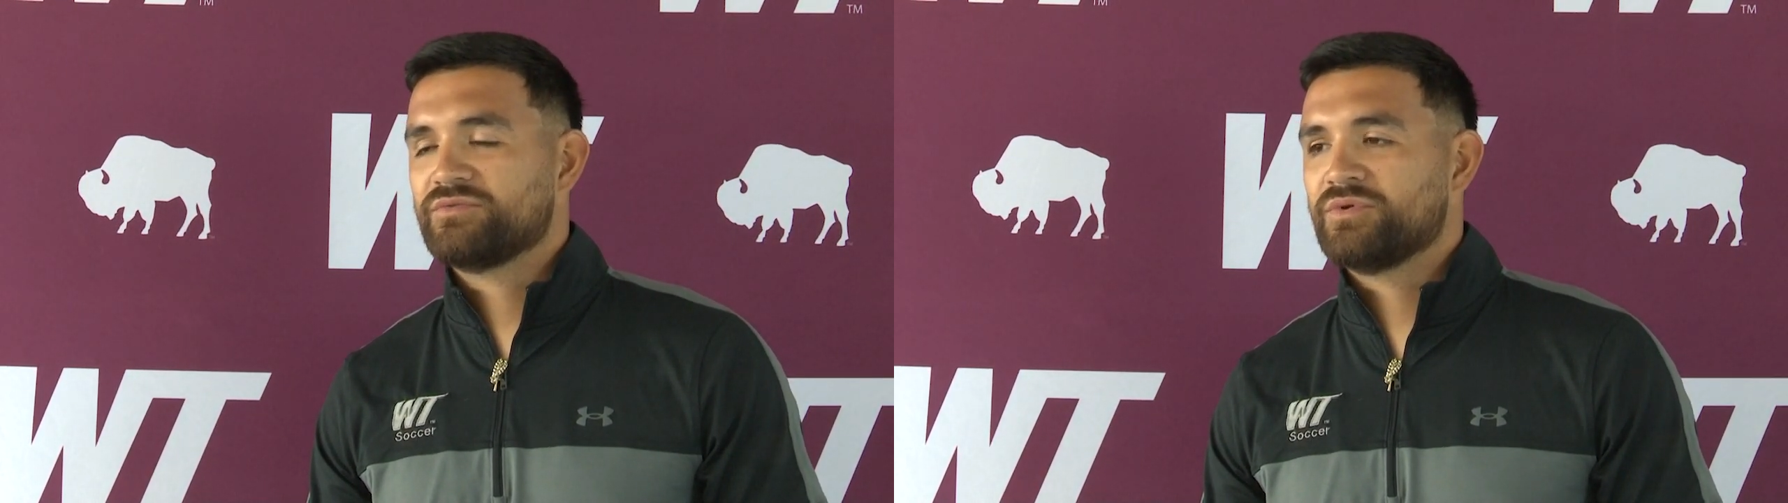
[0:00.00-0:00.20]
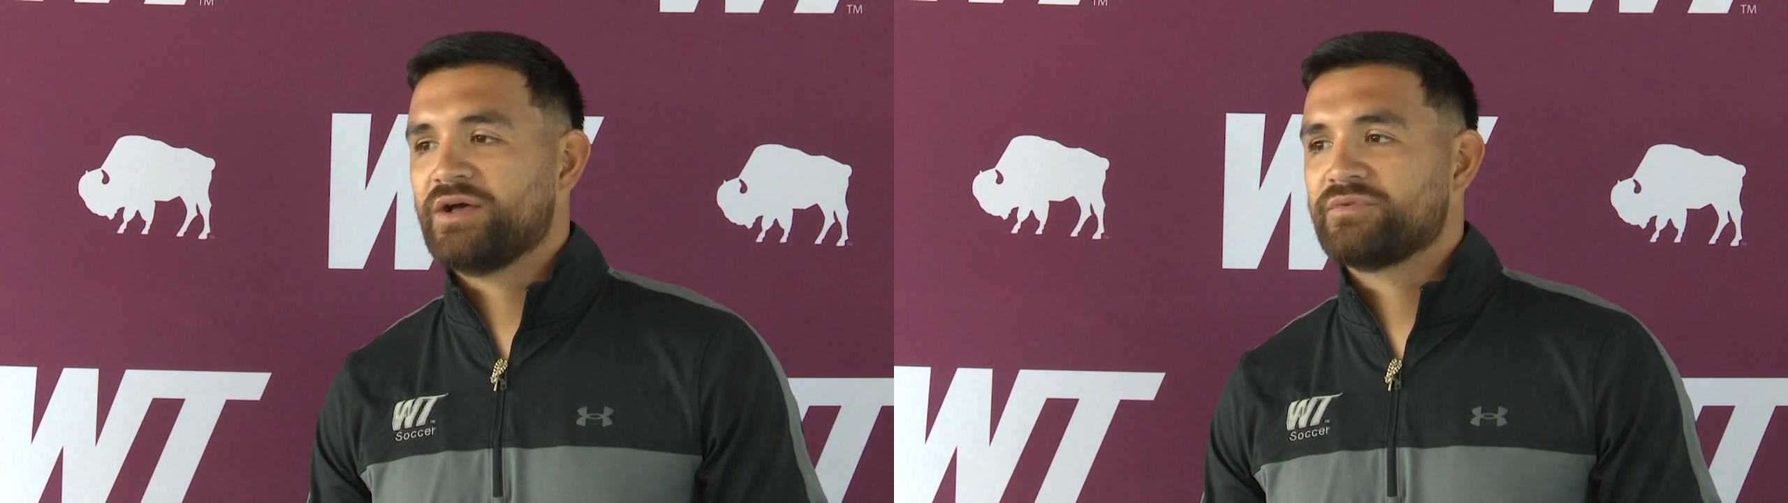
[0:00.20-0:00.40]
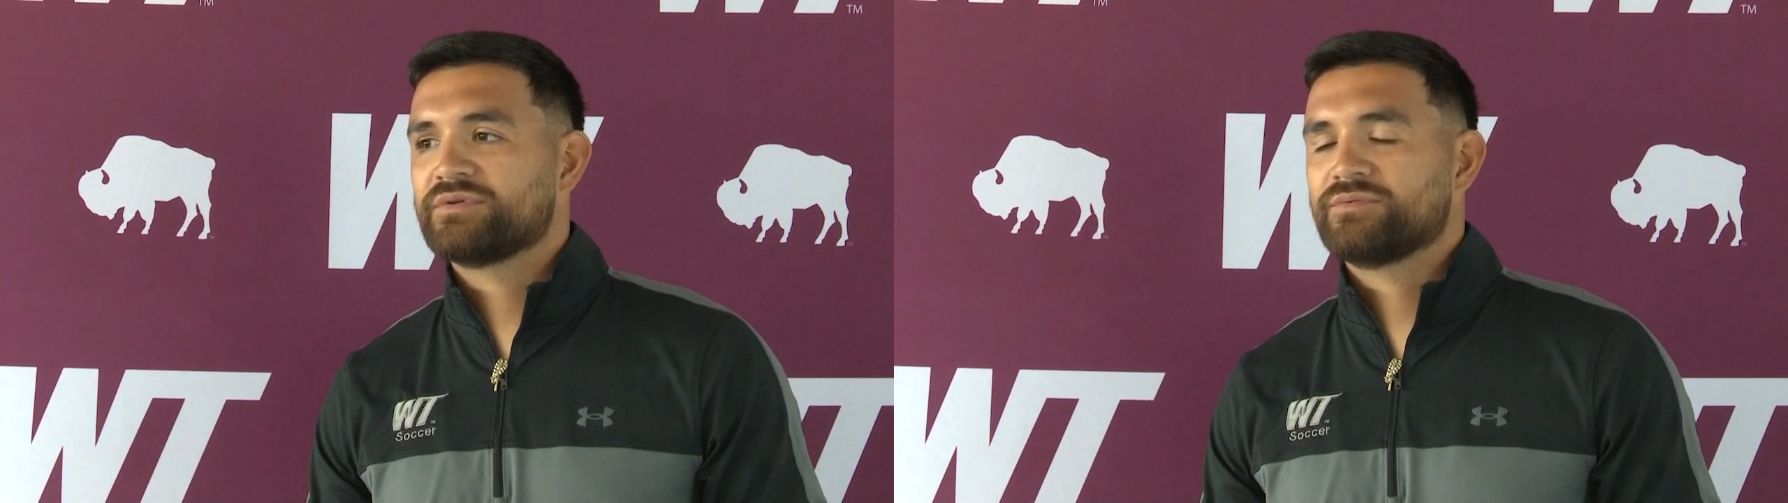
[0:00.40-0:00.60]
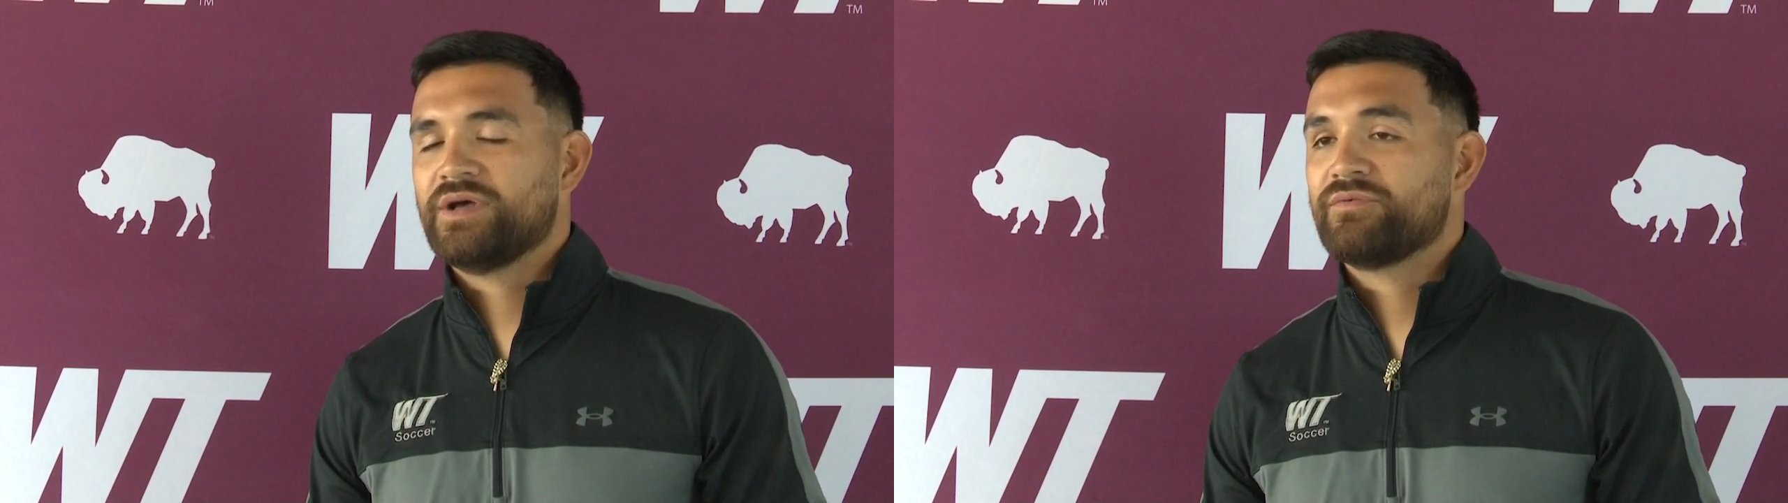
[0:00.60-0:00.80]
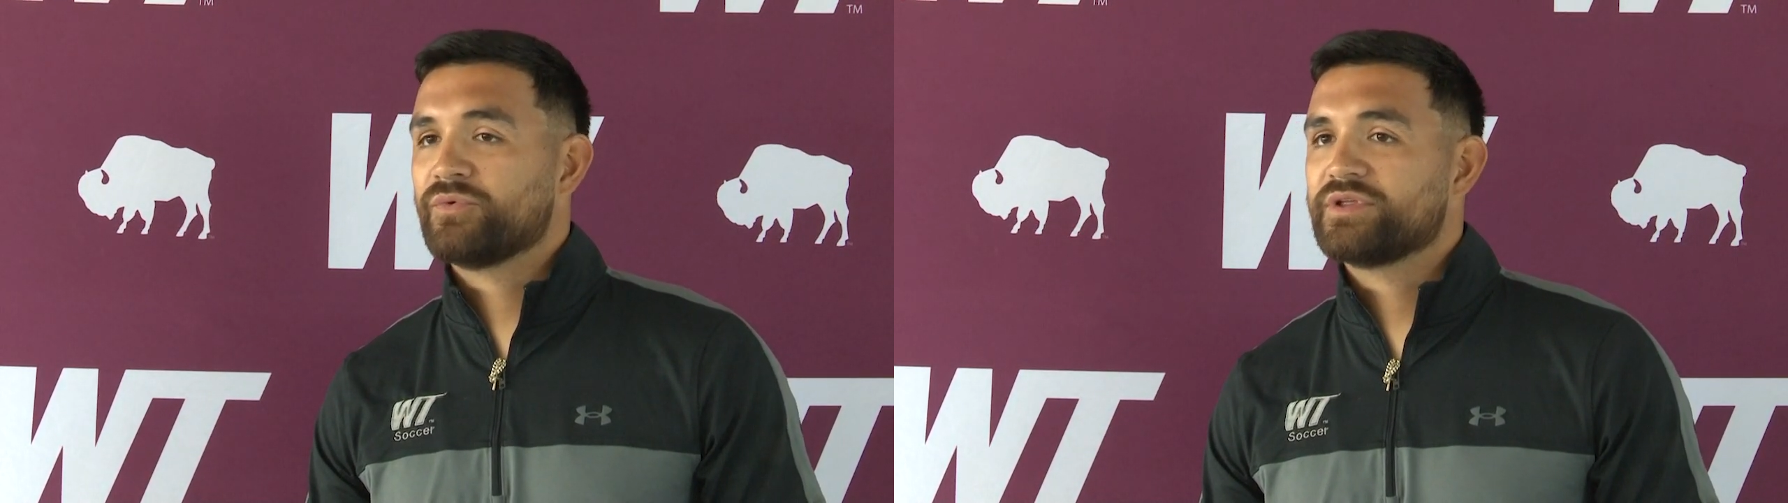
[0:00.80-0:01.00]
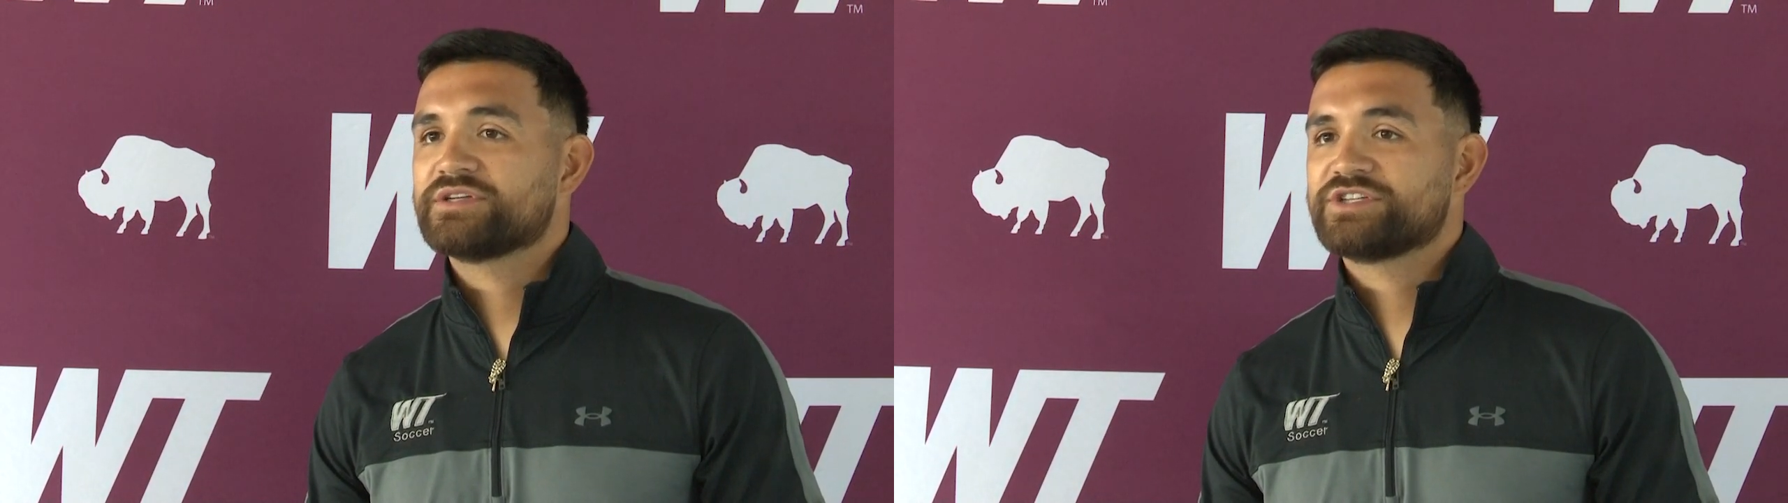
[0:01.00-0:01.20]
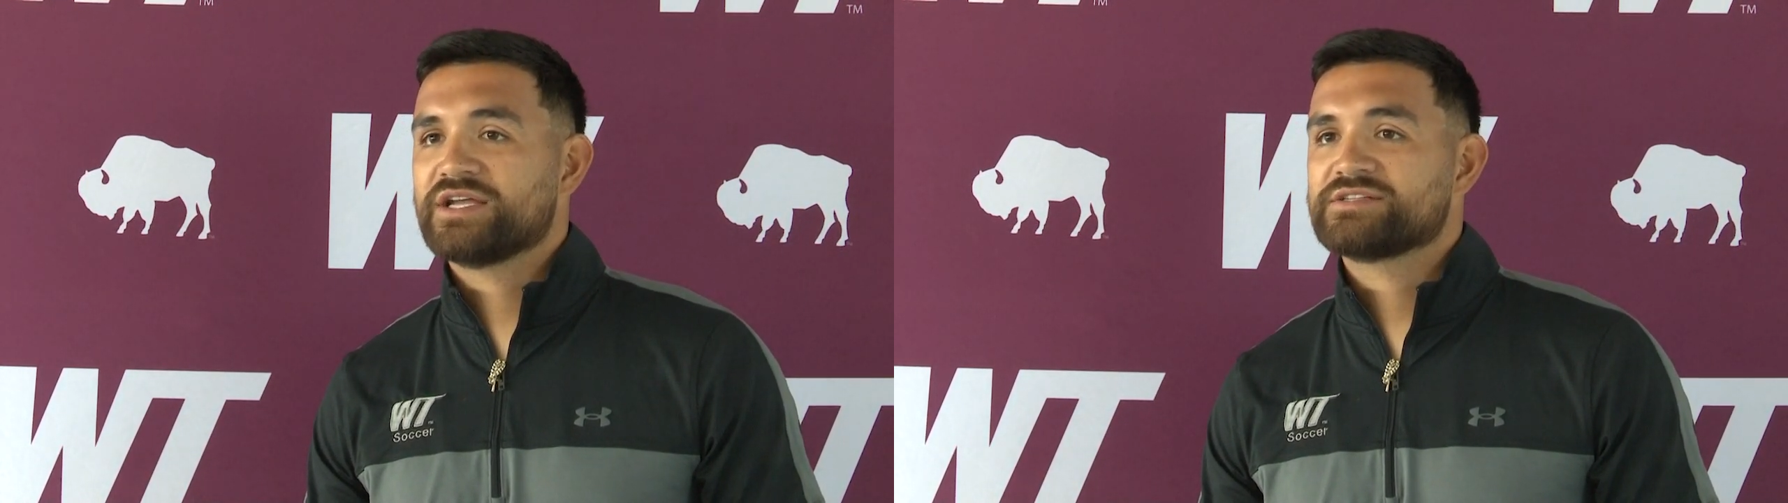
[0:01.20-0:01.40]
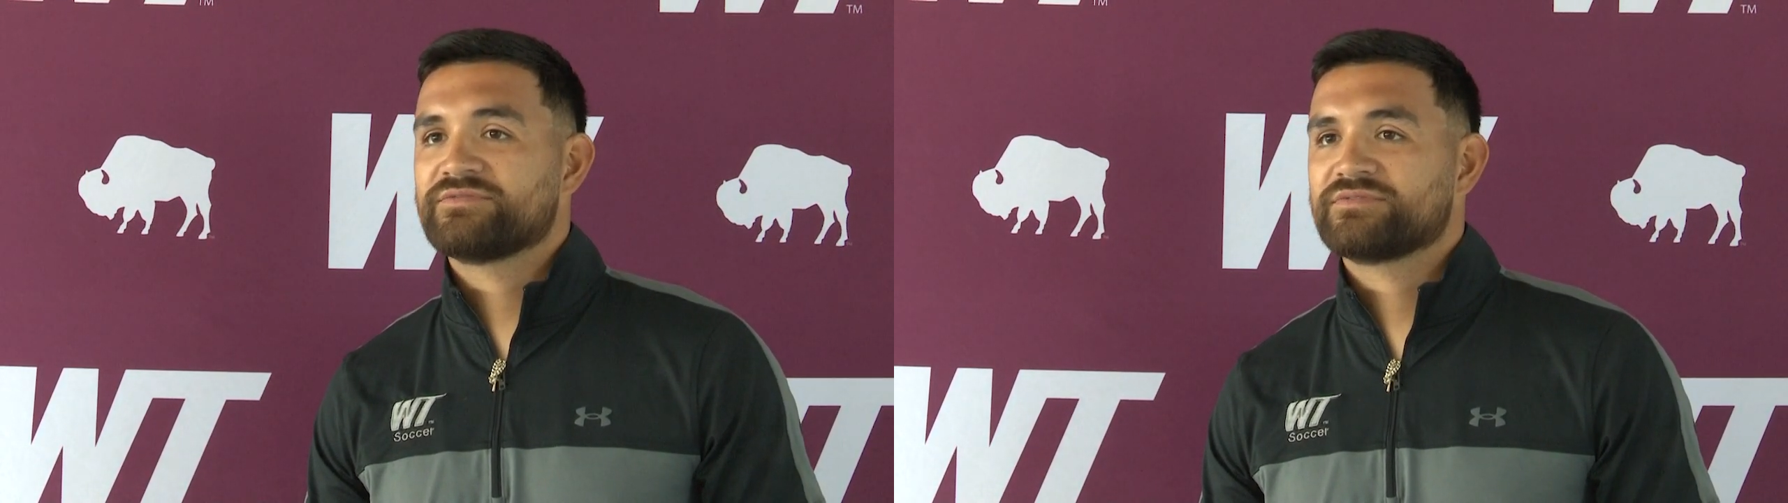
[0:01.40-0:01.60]
we'll have a we'll have a really good
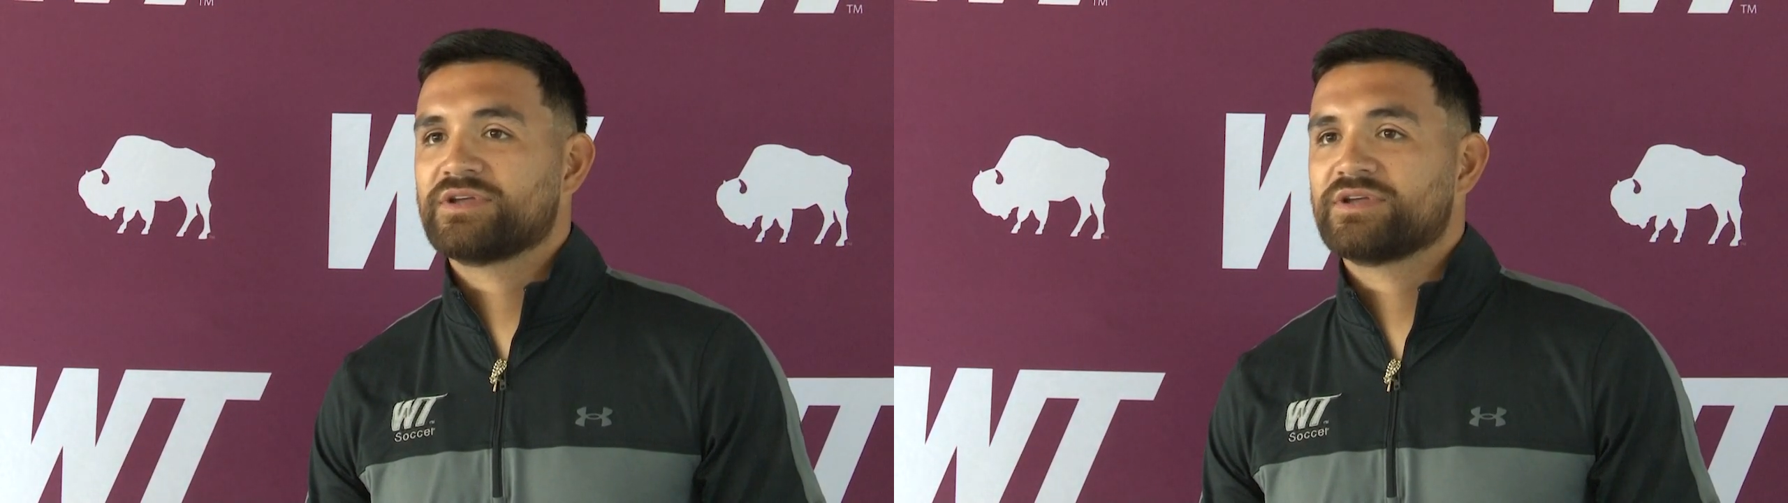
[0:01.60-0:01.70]
chance of